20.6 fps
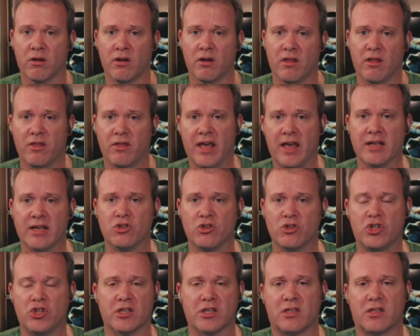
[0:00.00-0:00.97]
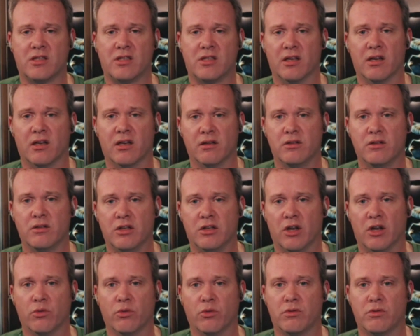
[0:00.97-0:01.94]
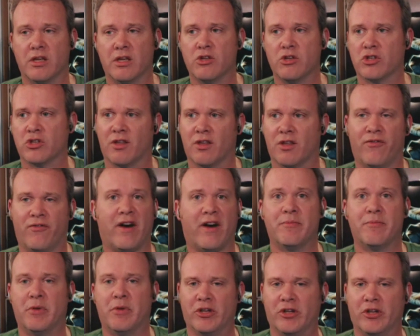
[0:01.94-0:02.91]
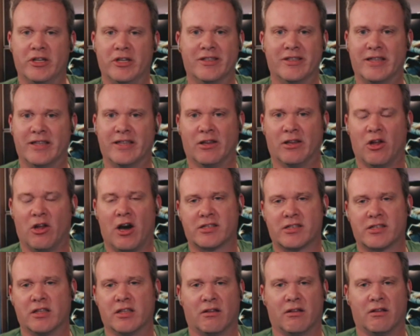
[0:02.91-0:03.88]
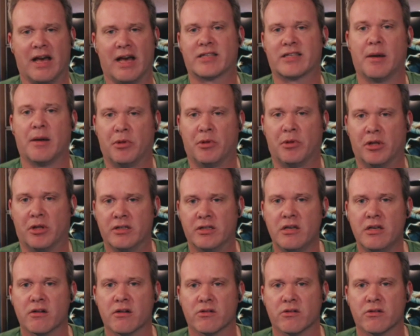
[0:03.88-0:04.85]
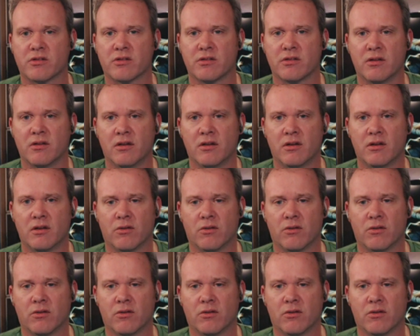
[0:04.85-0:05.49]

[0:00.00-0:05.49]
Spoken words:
than just the 5 million that they lost in the last couple of years, right?